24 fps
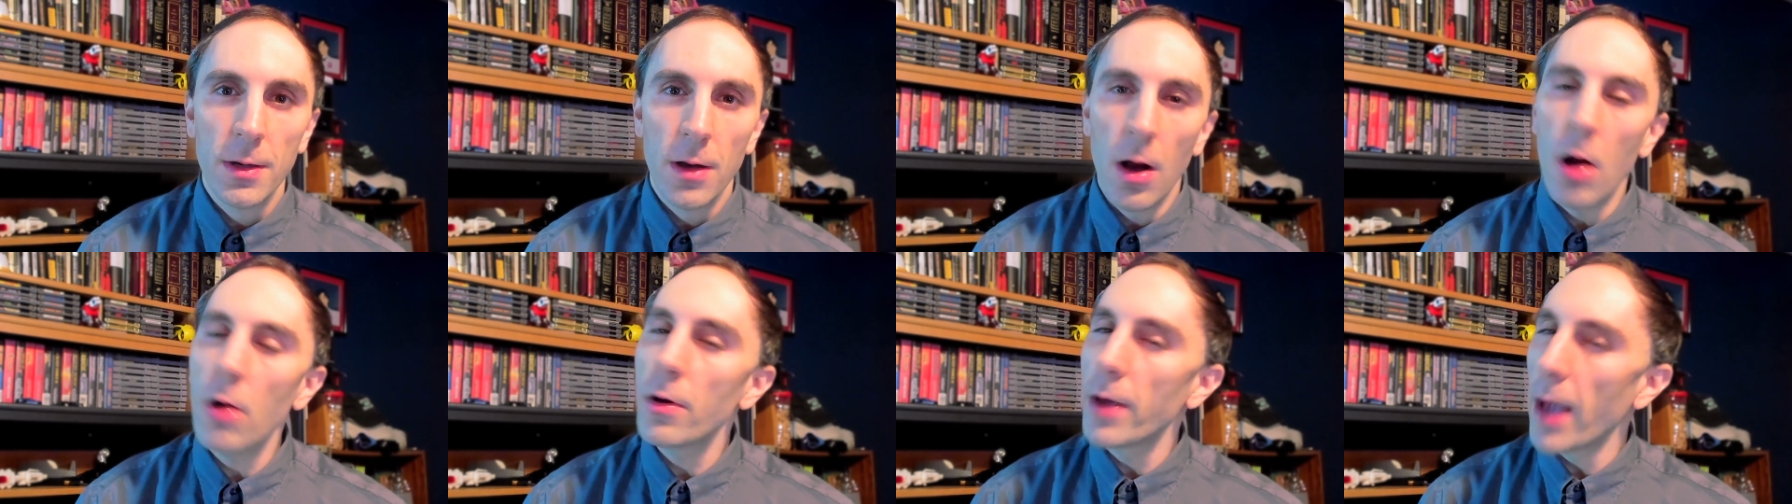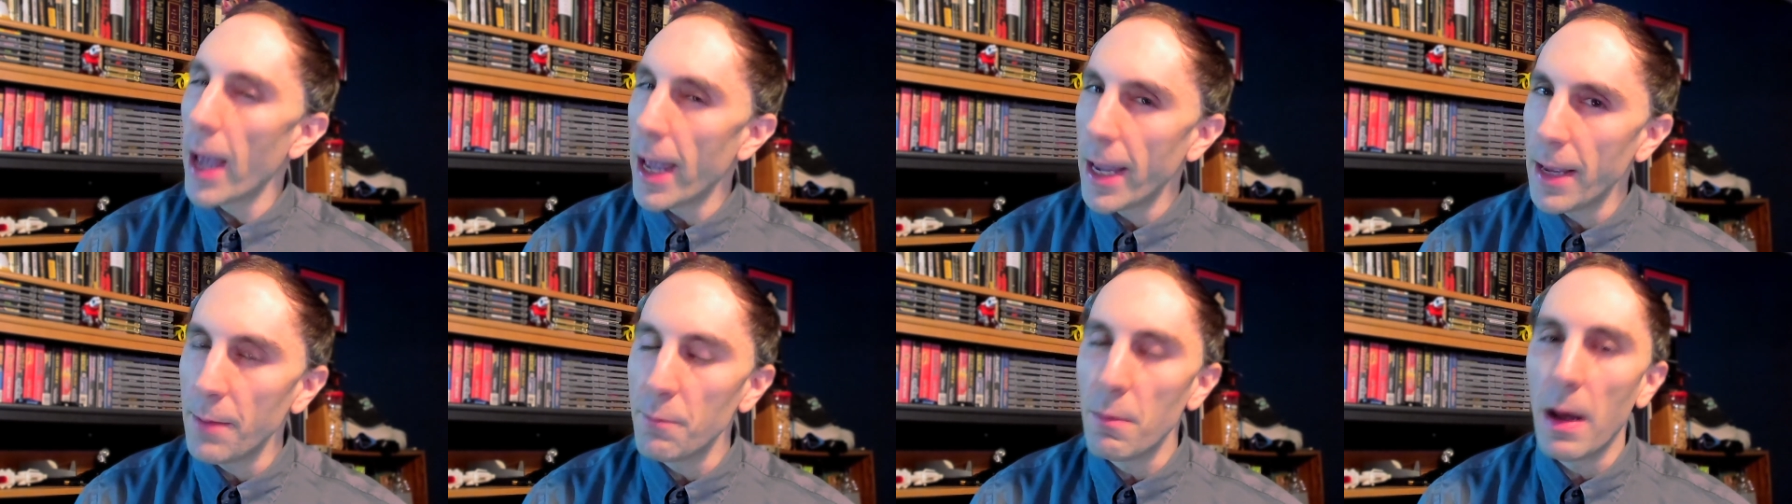
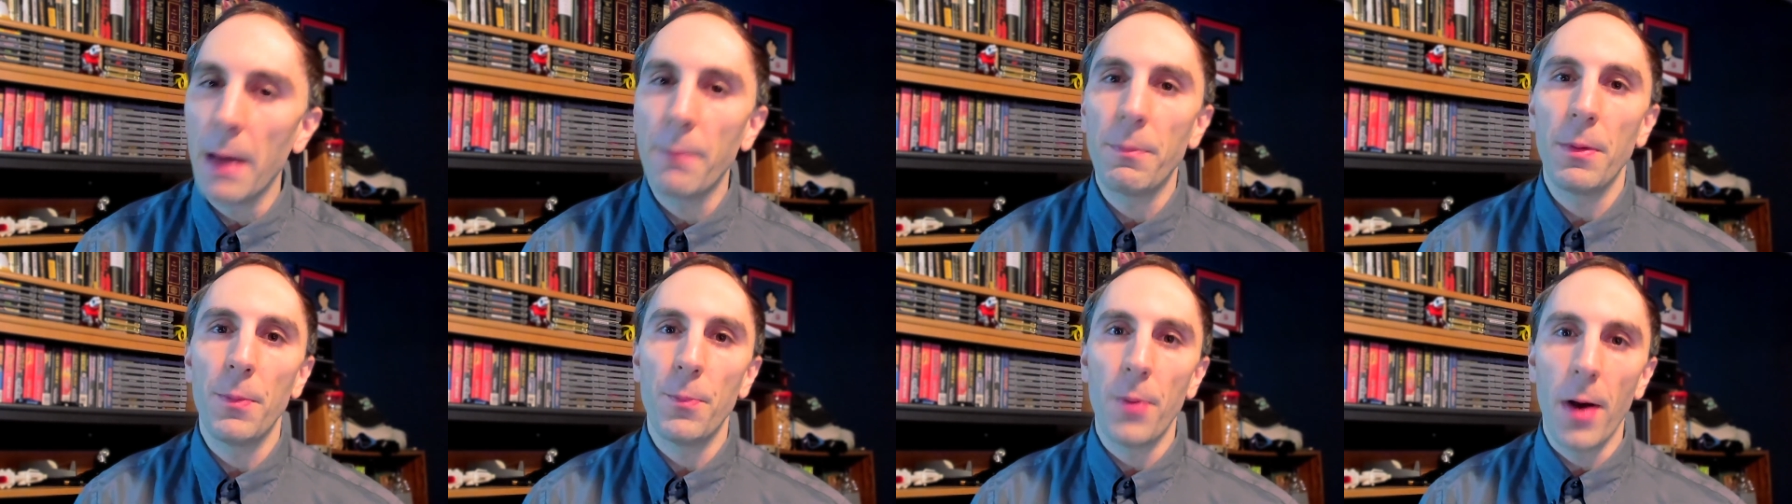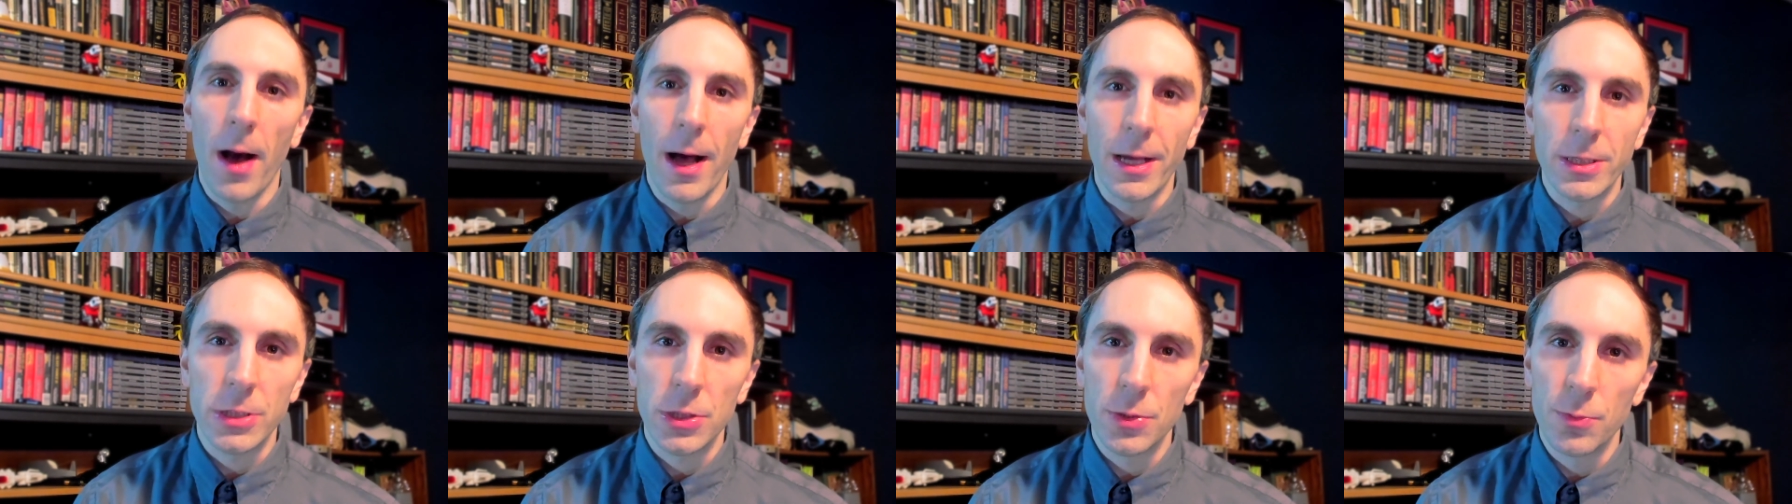okay, it might be
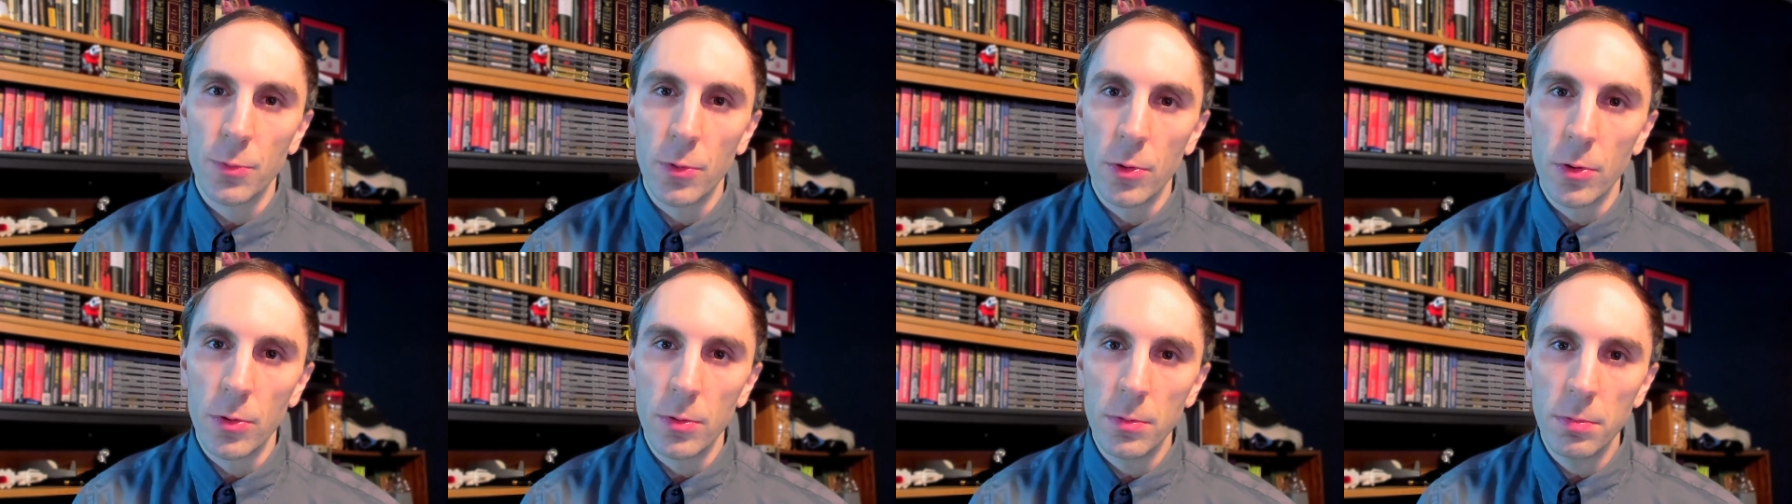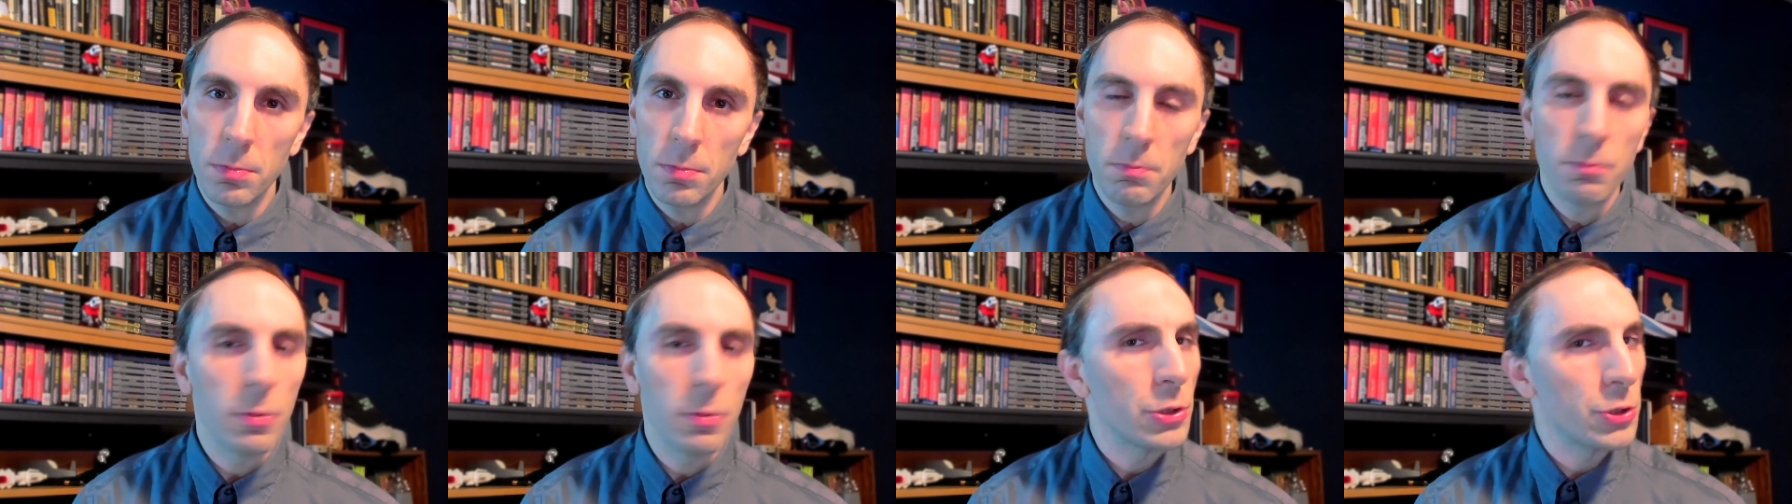possible,
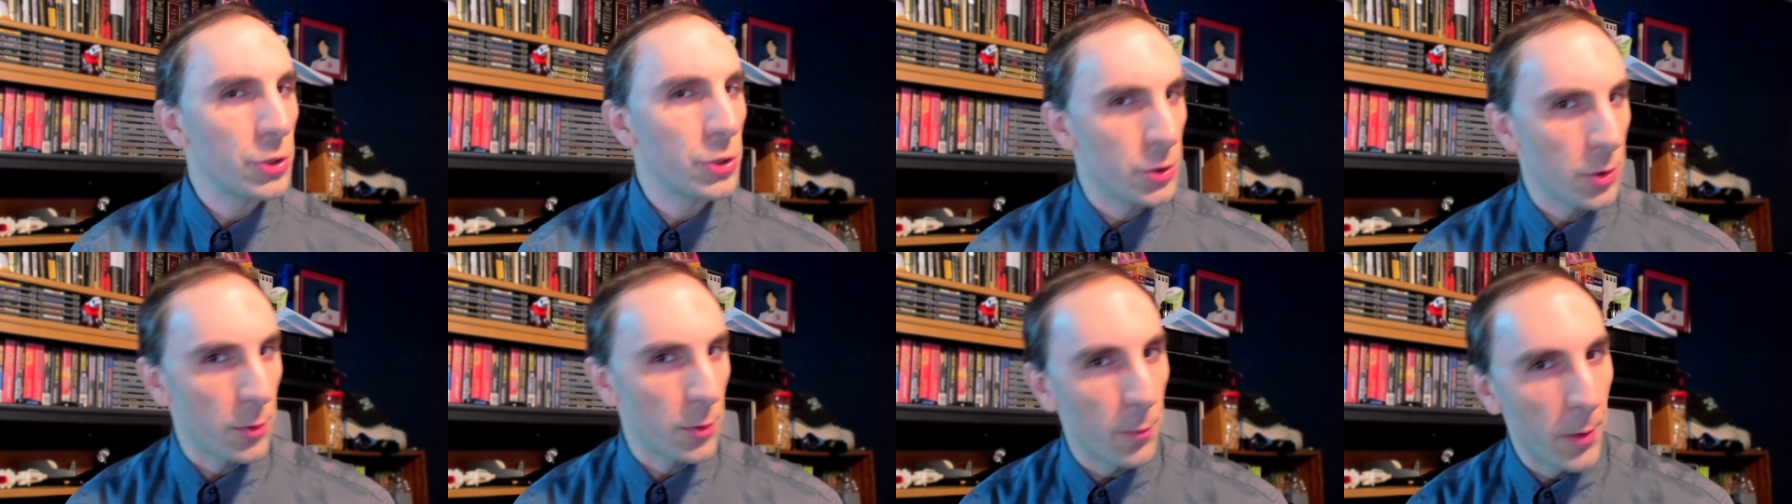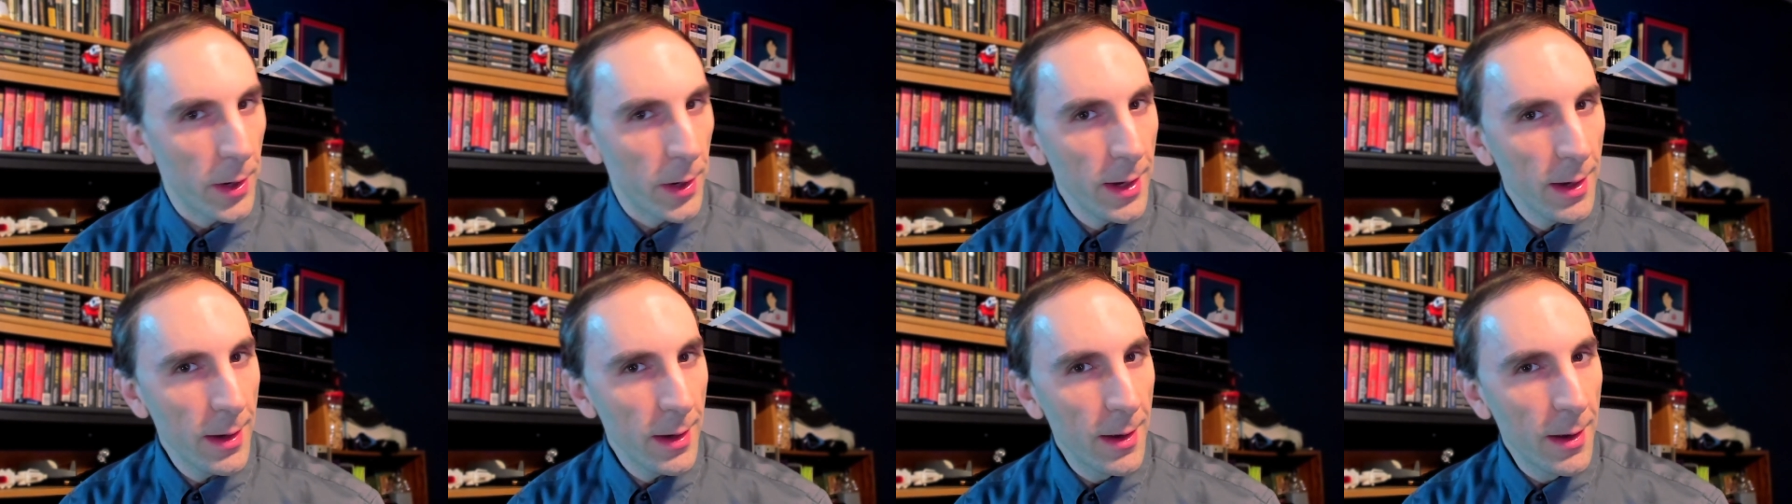but should
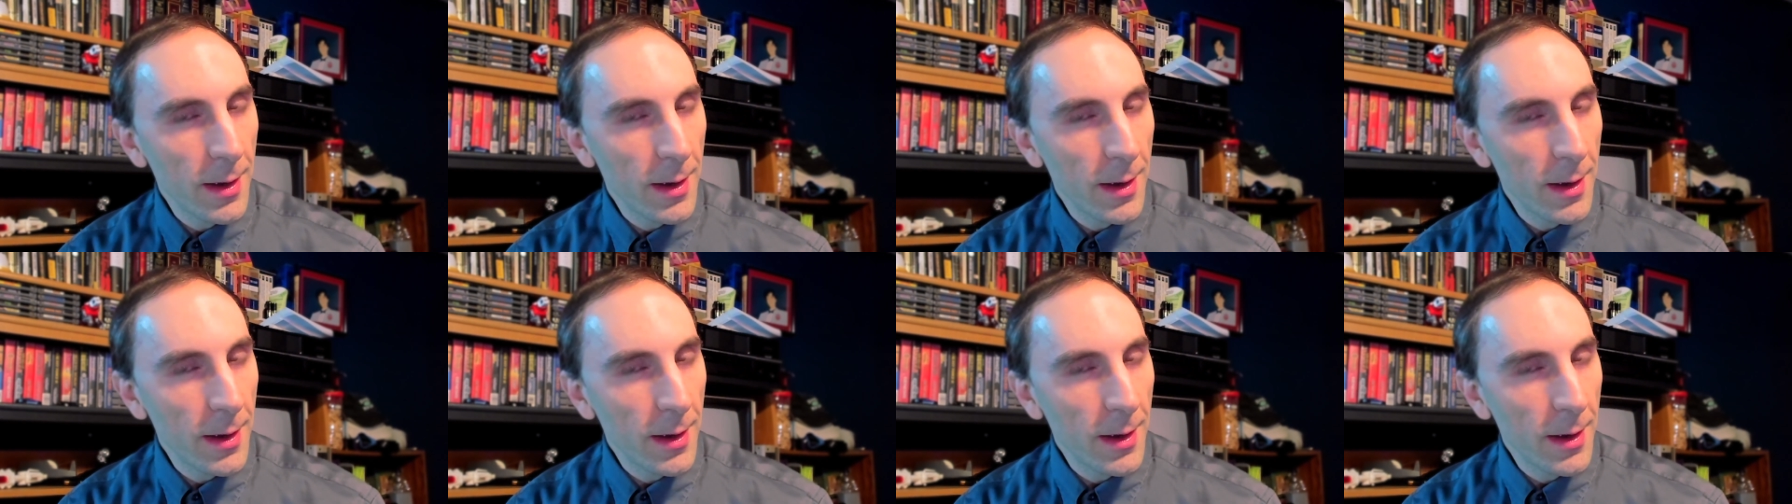we?